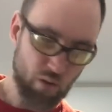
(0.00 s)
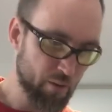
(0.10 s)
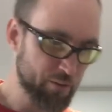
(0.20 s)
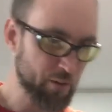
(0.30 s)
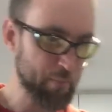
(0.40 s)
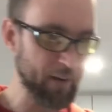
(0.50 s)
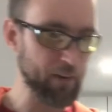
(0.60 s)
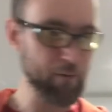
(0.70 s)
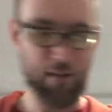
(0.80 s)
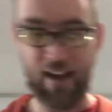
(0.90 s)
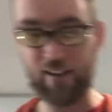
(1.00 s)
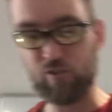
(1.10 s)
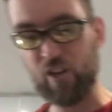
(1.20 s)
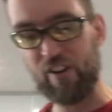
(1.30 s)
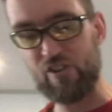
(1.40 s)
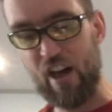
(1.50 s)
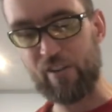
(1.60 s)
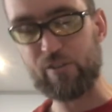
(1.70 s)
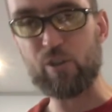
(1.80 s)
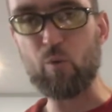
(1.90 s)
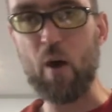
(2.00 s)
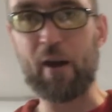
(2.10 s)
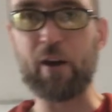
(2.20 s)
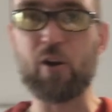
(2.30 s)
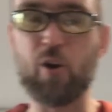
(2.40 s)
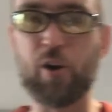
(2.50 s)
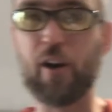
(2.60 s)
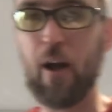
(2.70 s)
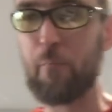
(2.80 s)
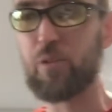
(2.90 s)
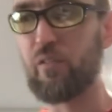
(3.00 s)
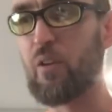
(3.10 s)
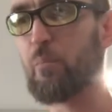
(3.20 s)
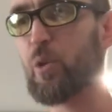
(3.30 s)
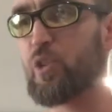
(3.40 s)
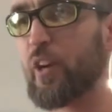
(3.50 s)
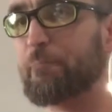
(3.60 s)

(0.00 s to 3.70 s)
So I might go back and change that to 1 1/4 cups of kombucha.